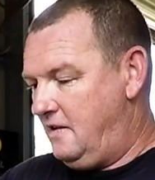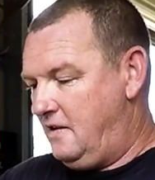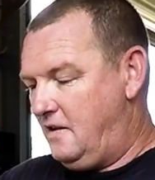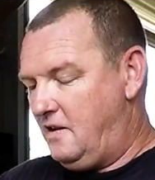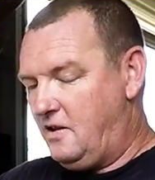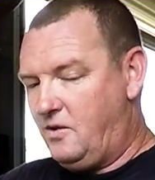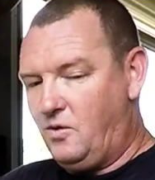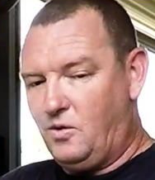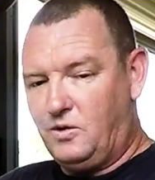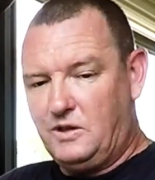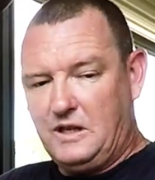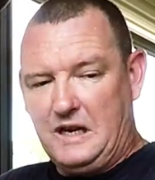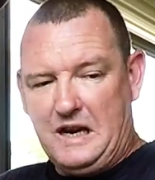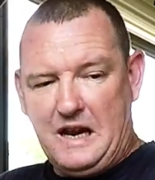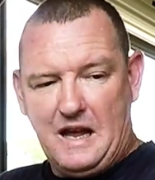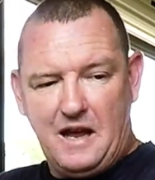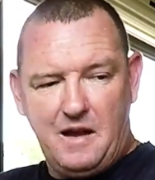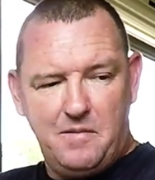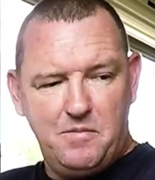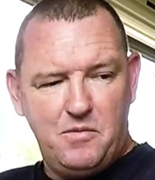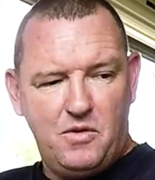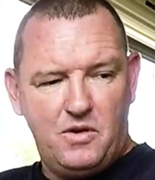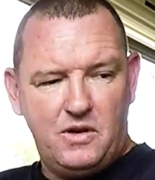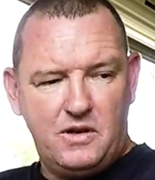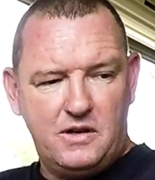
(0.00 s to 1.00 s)
I thought today I
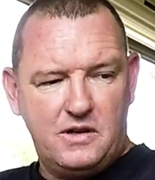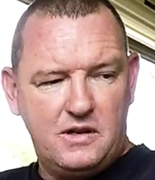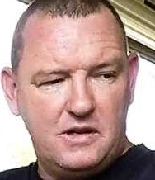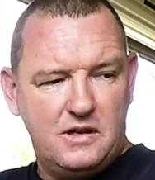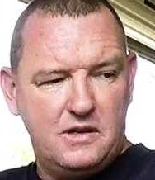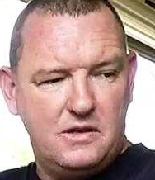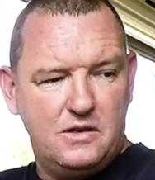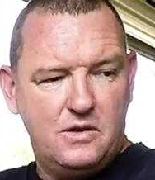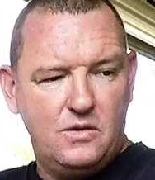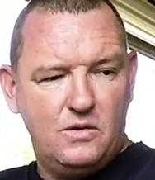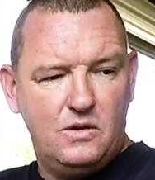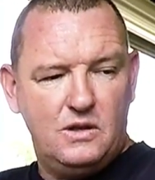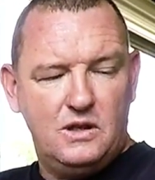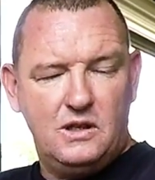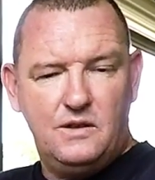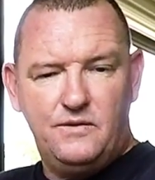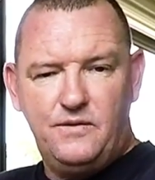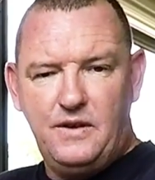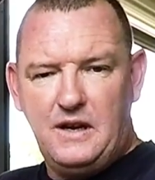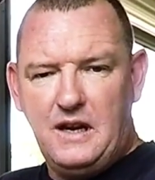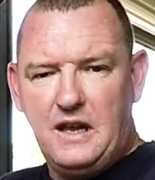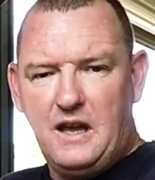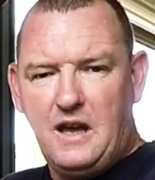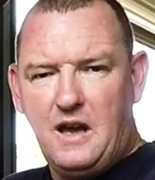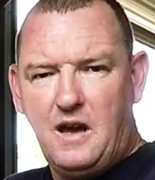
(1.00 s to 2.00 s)
might do a little
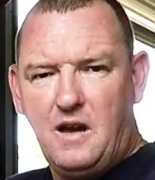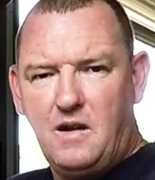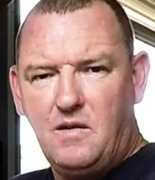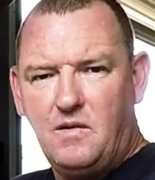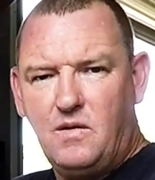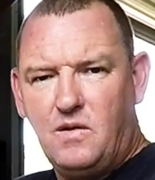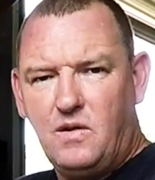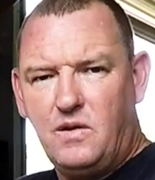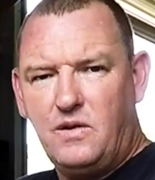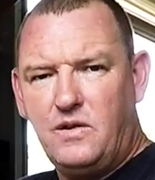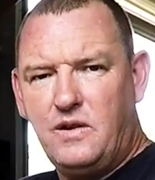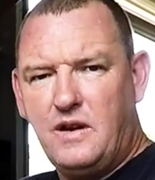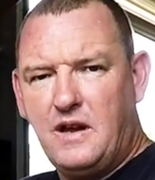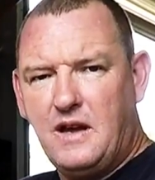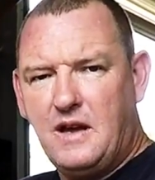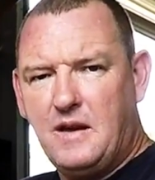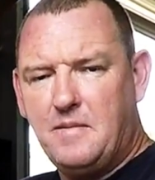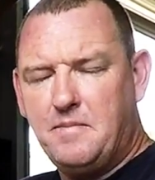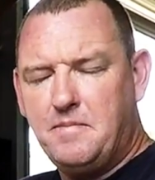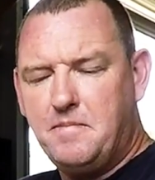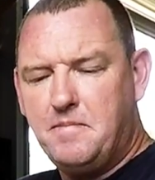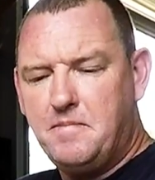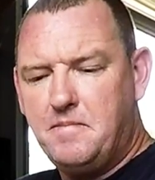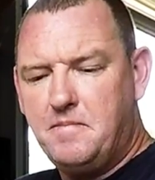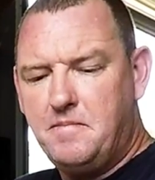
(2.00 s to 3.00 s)
video
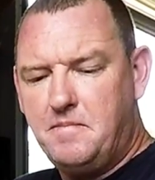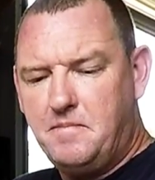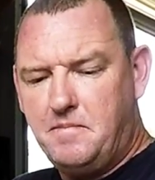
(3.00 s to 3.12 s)
on